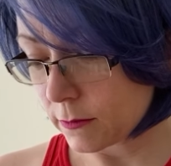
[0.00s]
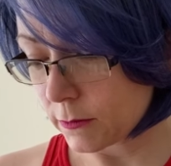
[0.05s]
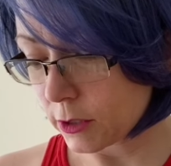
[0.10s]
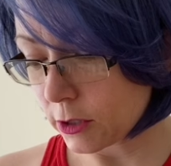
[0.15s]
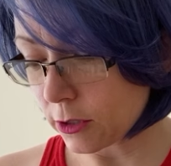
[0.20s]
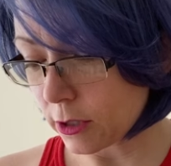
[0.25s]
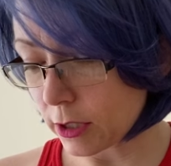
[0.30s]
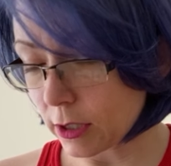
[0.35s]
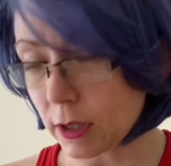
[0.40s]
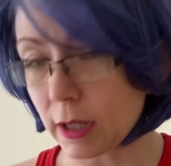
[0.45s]

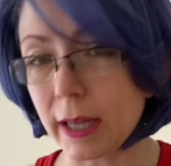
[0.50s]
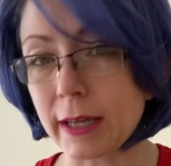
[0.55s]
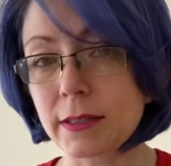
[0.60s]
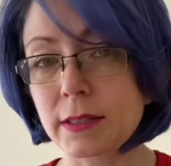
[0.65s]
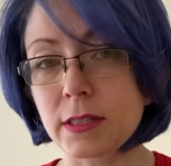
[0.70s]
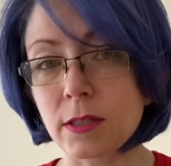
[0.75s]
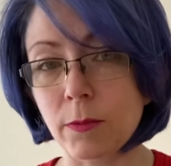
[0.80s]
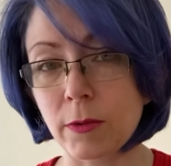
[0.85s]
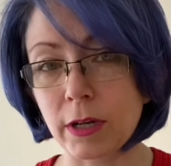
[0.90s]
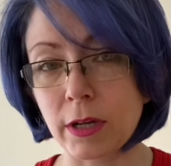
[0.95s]
You're going to let
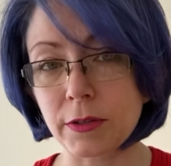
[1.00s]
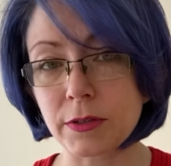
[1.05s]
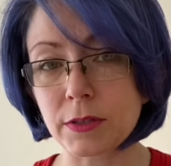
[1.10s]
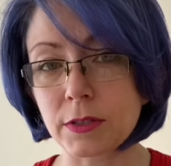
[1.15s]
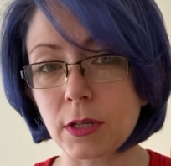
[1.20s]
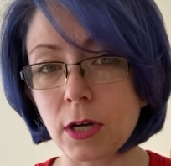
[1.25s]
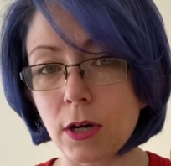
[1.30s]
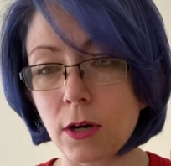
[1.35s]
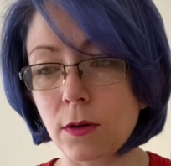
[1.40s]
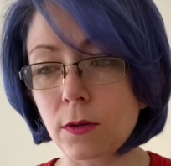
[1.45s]
someone else
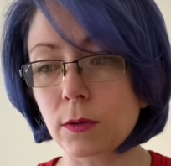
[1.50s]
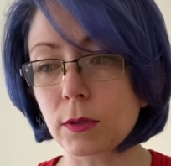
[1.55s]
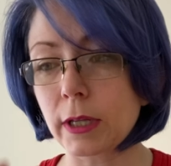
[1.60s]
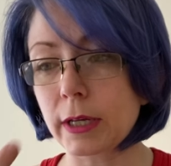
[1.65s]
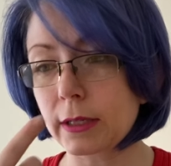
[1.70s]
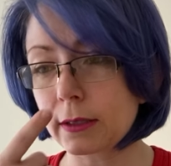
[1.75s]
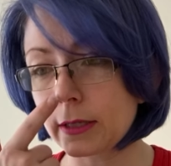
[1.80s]
know, like,